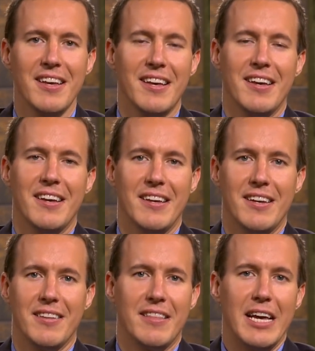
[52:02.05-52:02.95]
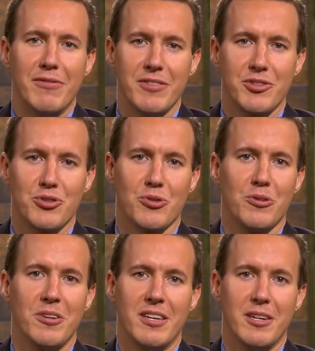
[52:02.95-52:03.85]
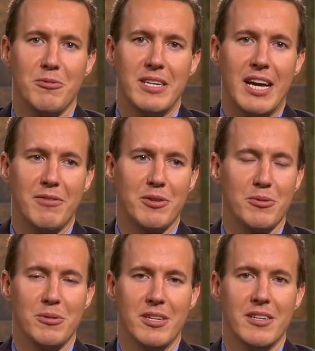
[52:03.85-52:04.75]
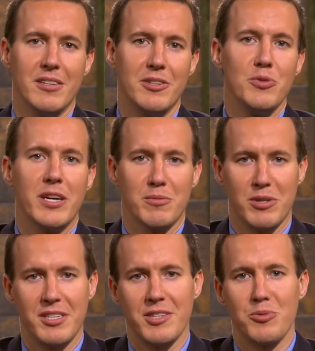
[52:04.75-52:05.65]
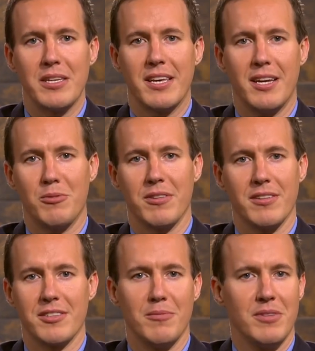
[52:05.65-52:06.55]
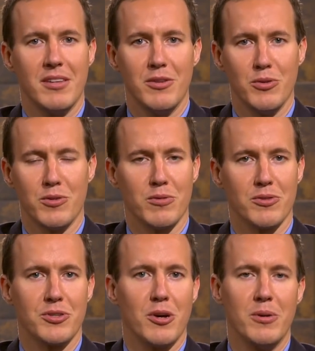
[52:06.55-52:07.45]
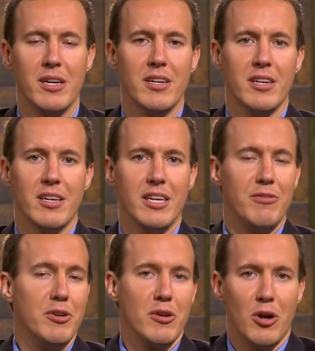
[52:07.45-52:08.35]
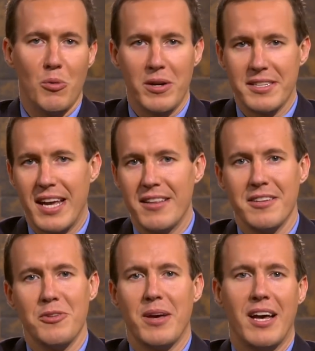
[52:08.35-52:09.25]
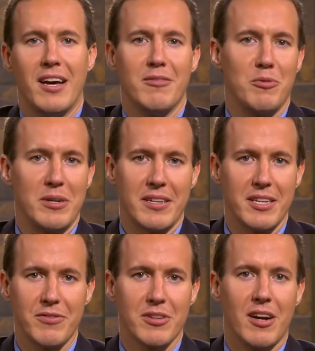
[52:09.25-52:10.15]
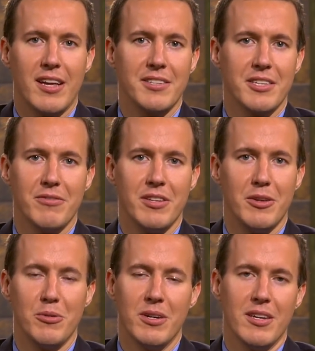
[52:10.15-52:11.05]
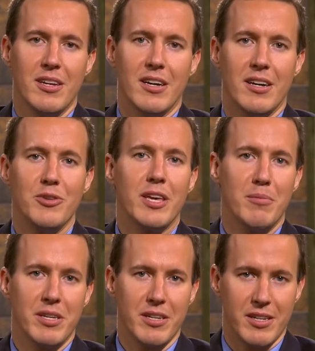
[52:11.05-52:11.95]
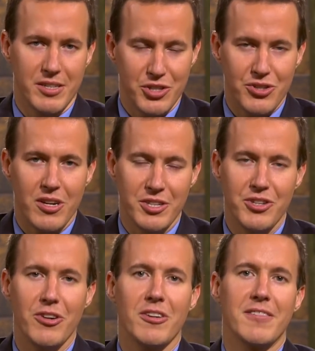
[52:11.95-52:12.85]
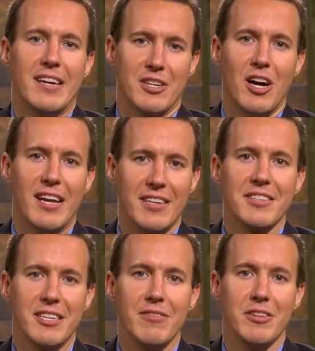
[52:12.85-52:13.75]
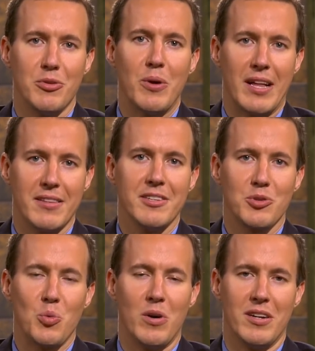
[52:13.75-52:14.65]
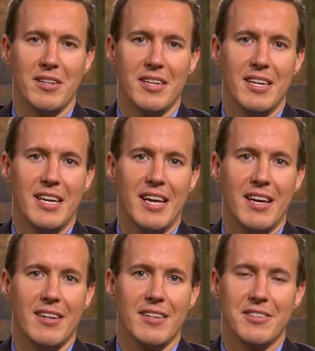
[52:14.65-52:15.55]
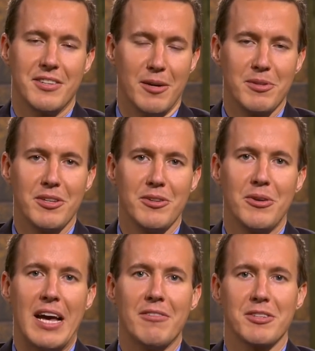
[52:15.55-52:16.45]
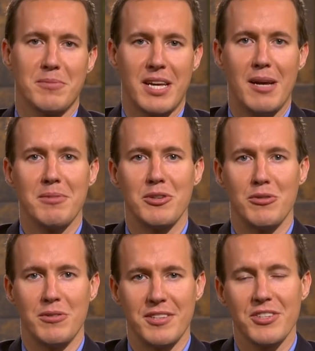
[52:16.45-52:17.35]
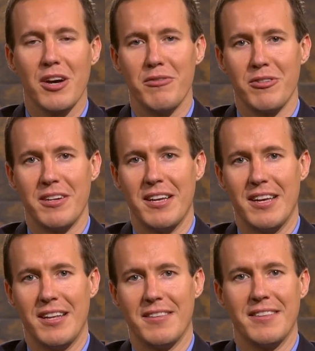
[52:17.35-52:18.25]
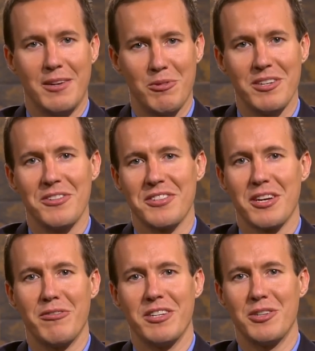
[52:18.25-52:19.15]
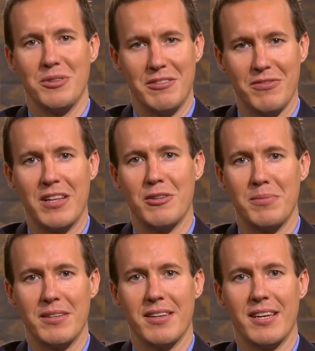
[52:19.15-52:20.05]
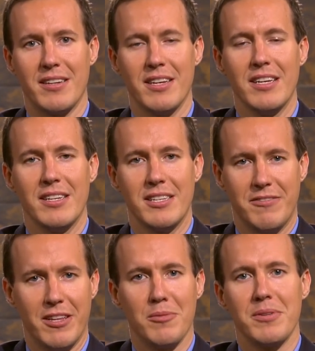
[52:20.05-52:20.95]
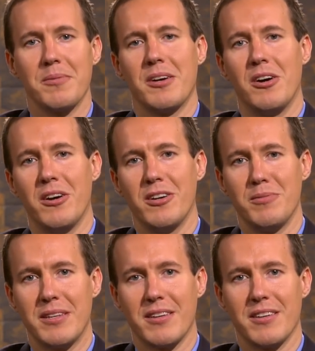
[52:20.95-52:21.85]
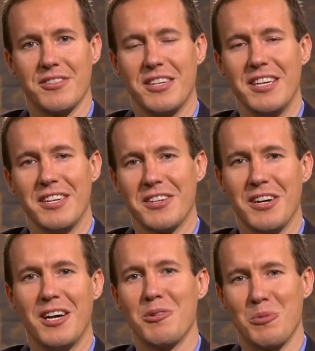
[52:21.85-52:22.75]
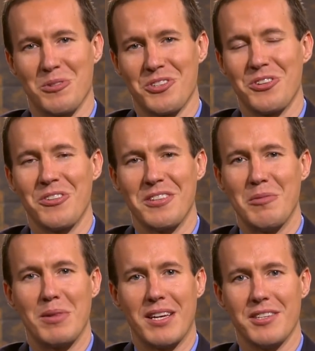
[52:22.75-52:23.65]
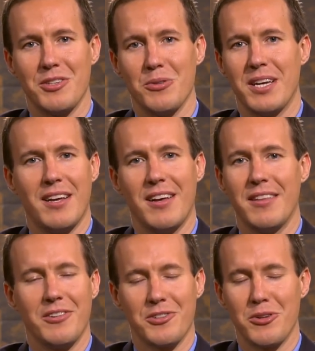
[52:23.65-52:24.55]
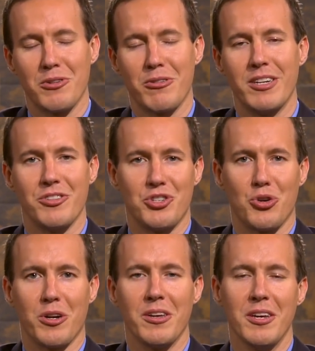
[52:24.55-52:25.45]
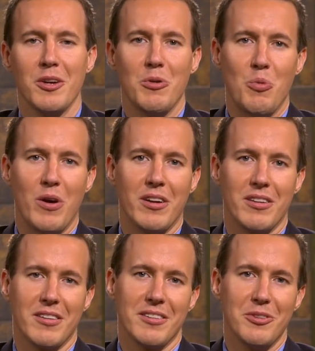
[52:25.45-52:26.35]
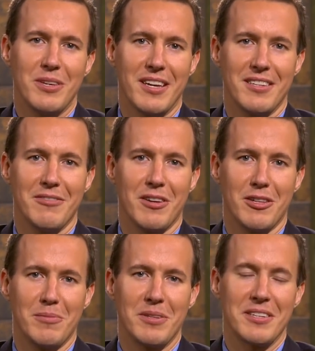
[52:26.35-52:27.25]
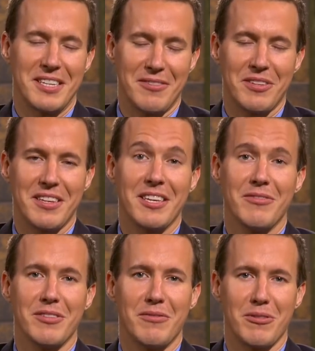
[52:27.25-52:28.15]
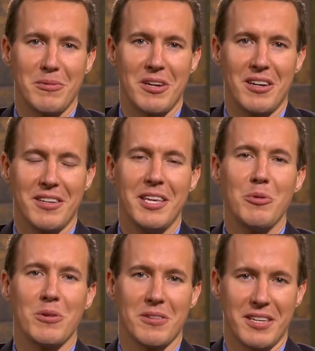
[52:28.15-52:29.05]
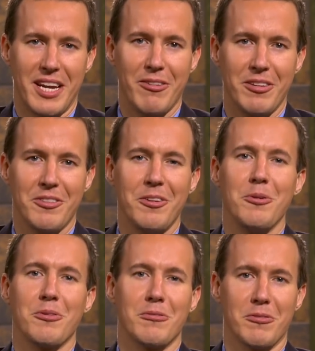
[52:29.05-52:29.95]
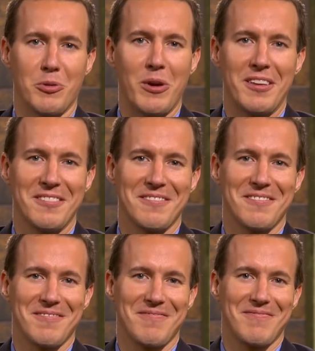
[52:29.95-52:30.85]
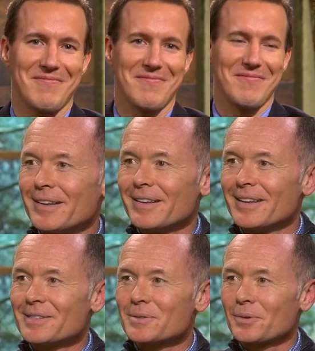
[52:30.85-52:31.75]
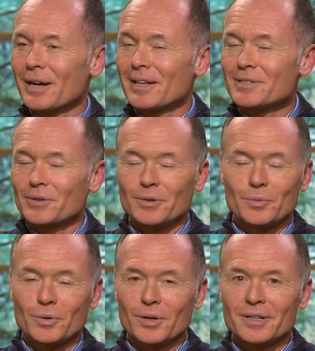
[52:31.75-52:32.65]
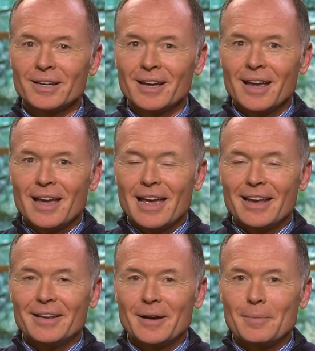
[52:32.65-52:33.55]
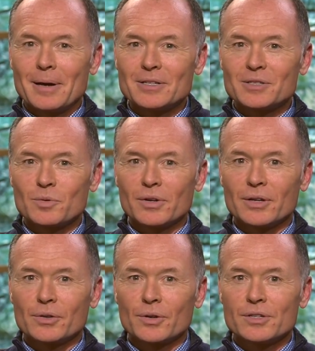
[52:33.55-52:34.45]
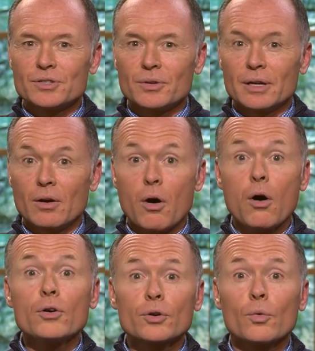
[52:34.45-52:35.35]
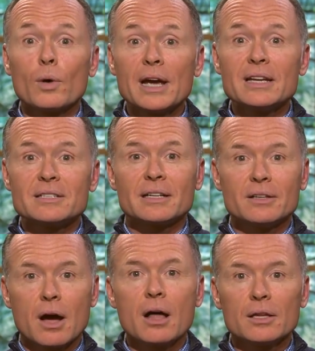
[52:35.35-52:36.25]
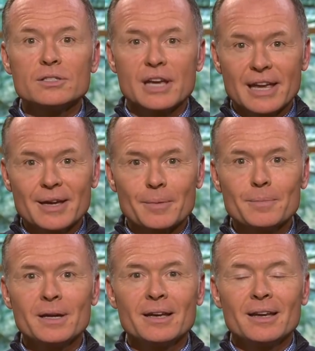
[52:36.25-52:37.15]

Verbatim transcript: Yeah. And life is short, and we have to do as much as we can with it, something useful. So if you don't know what talent you have, what gift God has given you, uh, you can be assured that God has given you at least one. And it's up to you to have some time to discover it, and then when you discover it, to develop it. And develop it hard, because God will certainly bless you. And, and there's no greater joy when you can develop a gift given from God. He will carry you through the way. Amen. That's great. That's a good word. And um, I just want to encourage you, in all your ways, acknowledge Him,